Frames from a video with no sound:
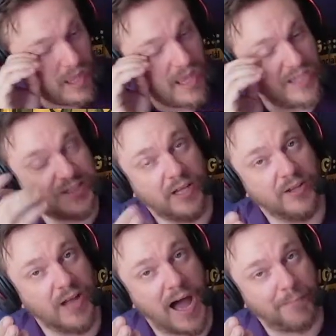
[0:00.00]
It's still
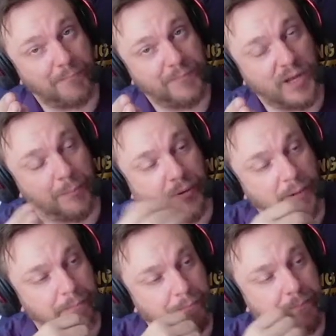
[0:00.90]
not gonna print
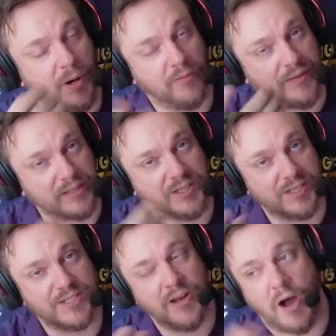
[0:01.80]
perfect because
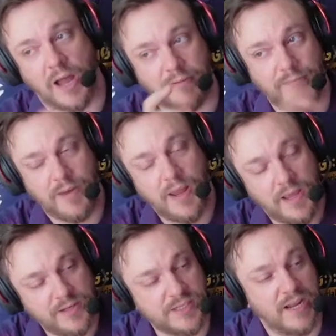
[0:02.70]
it's not
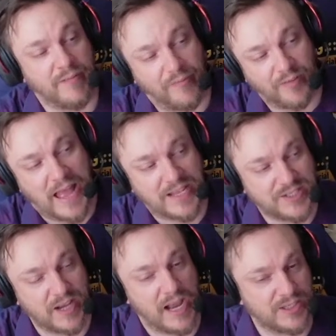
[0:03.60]
doesn't have a flat
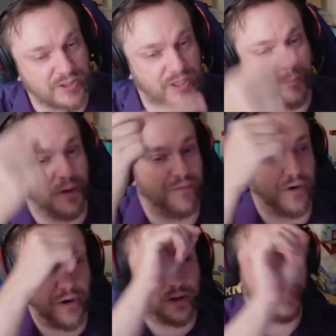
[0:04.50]
side, so it's gonna print
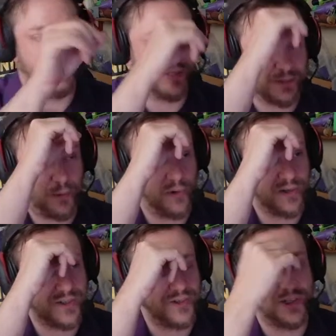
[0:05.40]
vertically with supports.
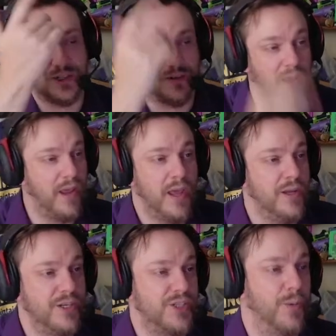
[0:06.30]
There's
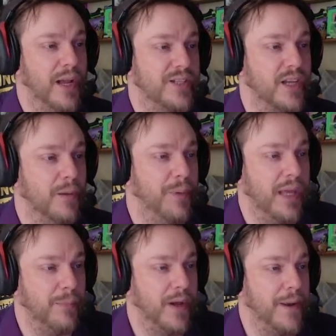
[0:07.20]
just the way it's gonna be.
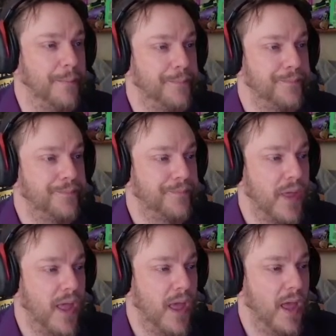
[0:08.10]
But
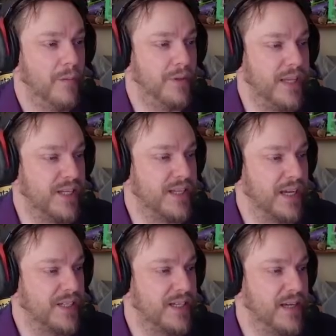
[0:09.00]
this like
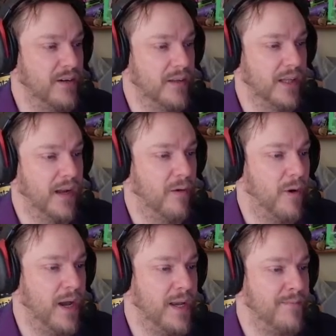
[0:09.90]
single little
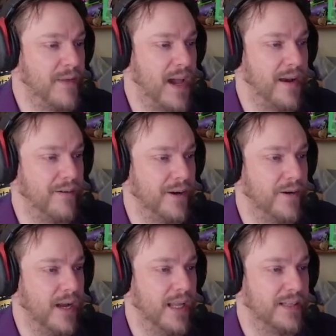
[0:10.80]
one, I don't know.
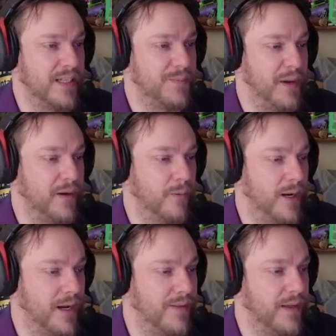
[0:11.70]
I like this bigger one.
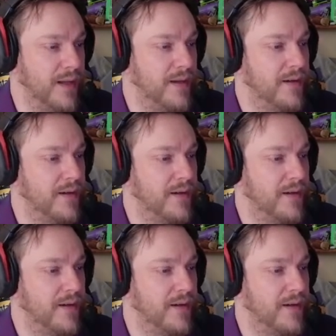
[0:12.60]
I think.